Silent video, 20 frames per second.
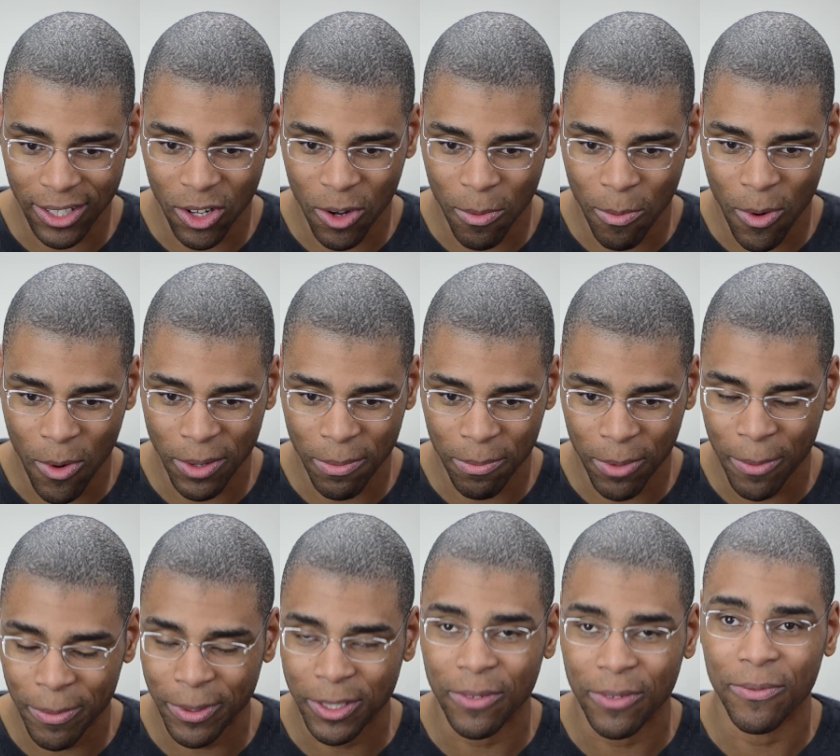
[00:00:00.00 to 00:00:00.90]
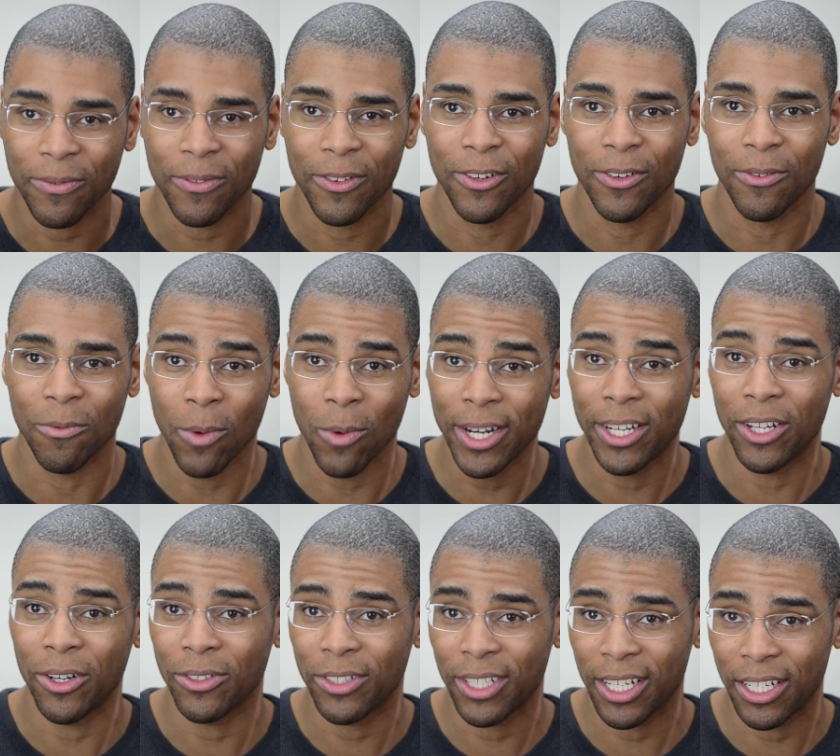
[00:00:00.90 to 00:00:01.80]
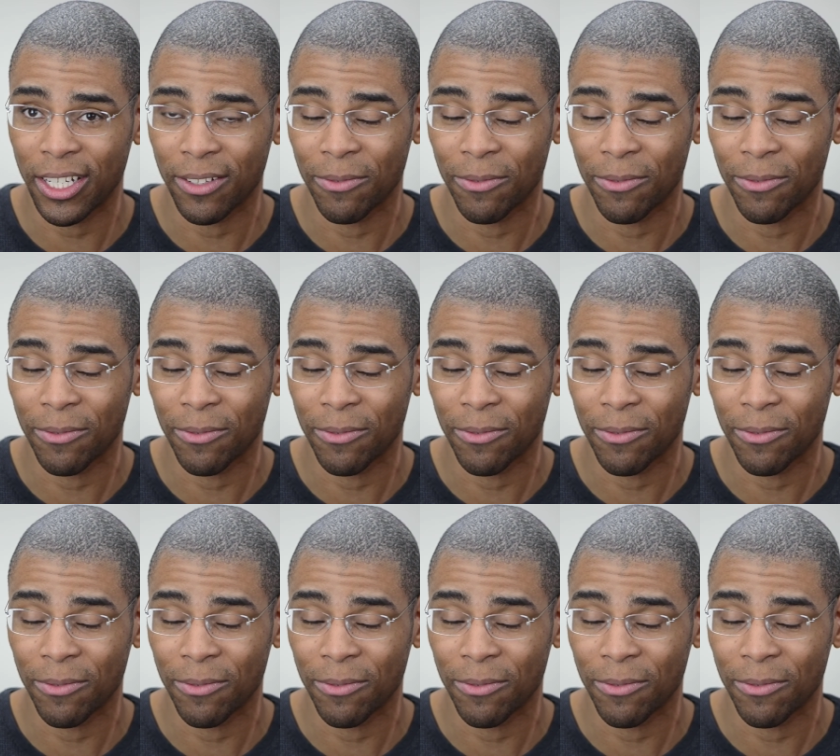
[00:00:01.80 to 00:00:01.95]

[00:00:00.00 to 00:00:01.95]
the whole point, purpose of Windows.